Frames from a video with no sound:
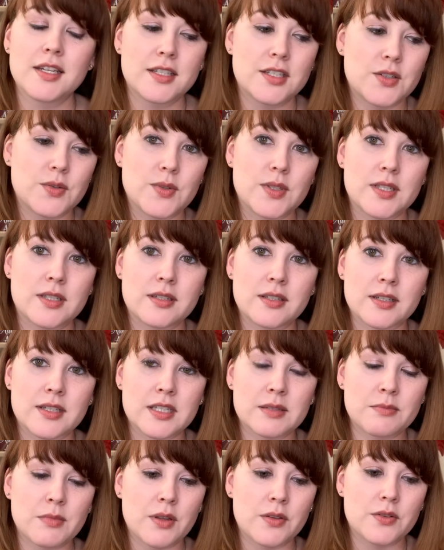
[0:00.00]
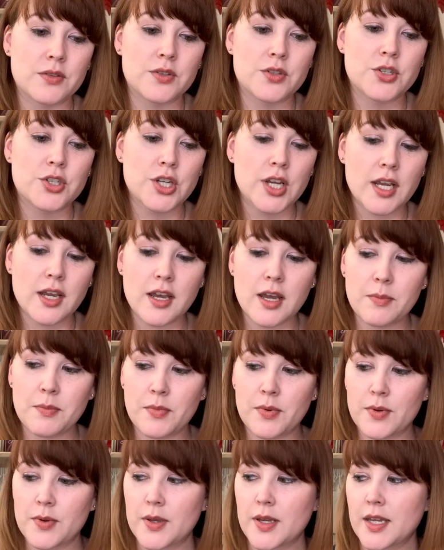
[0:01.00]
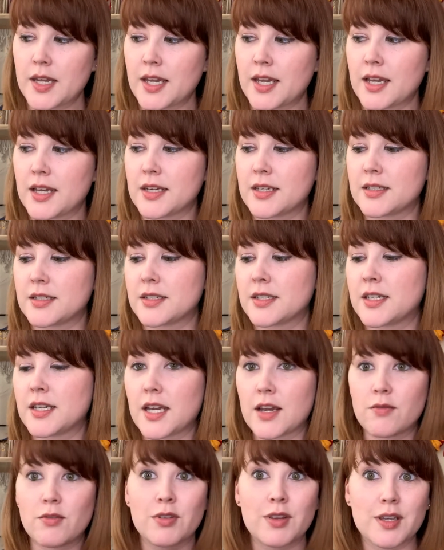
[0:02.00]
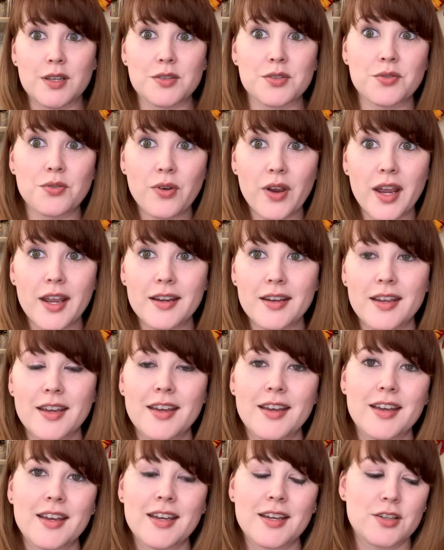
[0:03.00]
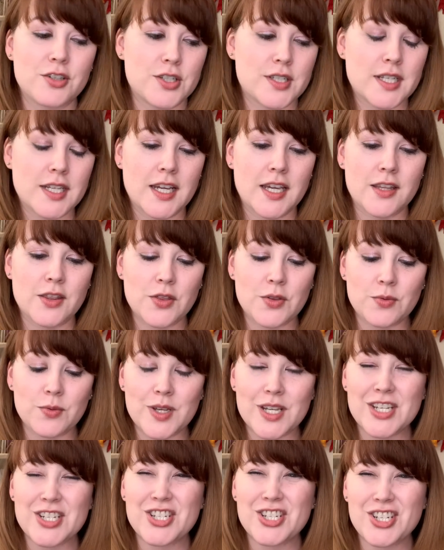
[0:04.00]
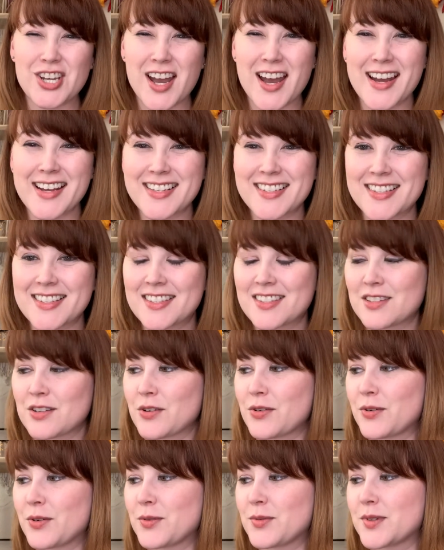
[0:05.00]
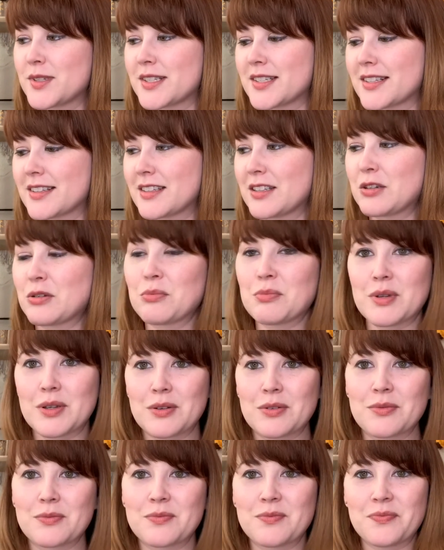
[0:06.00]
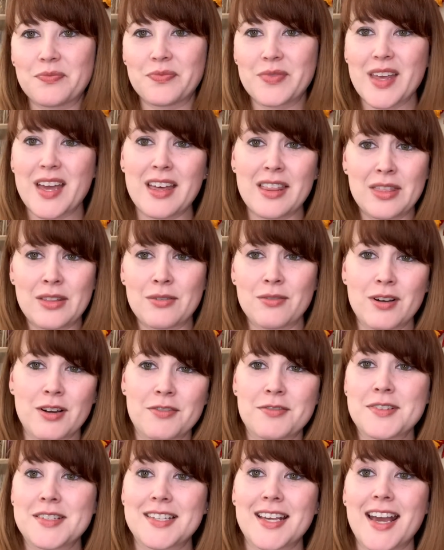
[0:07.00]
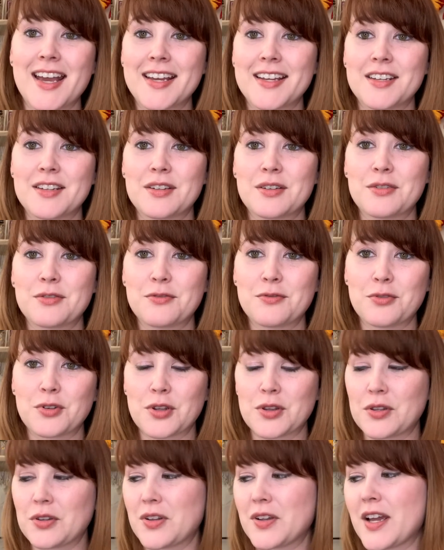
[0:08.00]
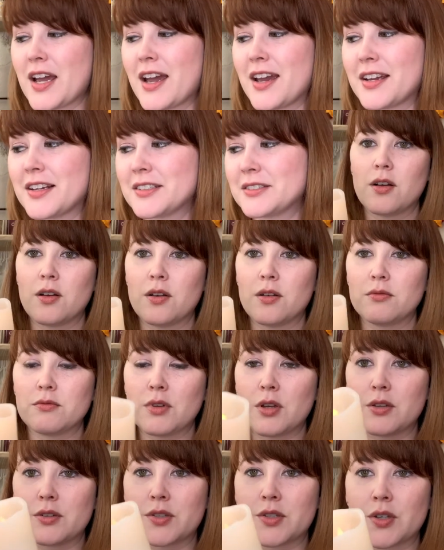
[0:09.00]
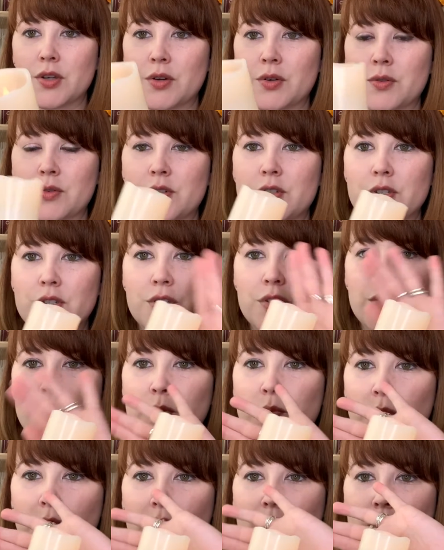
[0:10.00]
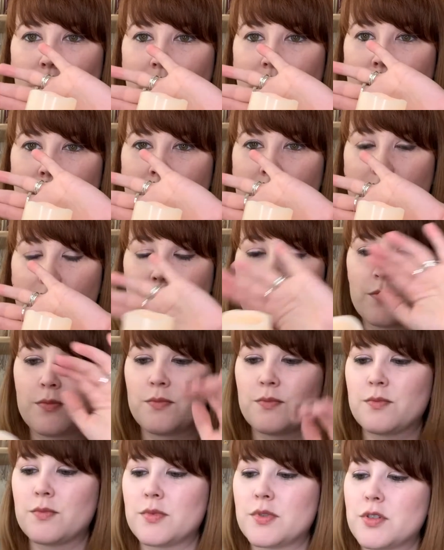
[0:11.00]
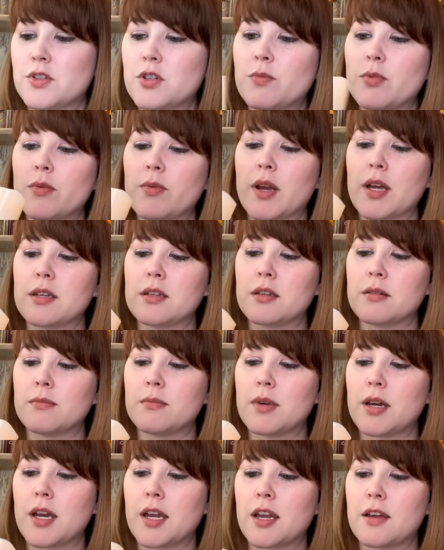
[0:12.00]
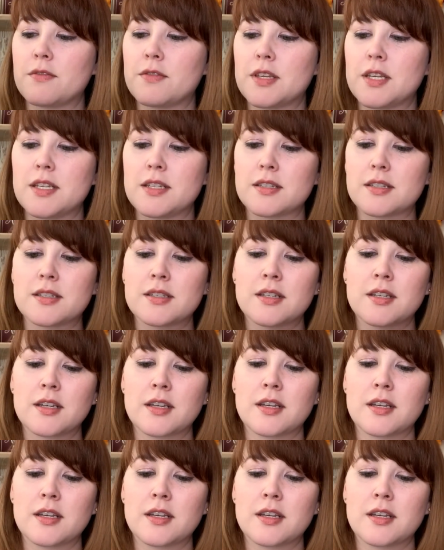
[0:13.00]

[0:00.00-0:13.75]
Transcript: to a 6-month checkup, and everything is great, just to get 3 shots, so it was a little bit on the rough side for the little guy. Also, just super random, I have these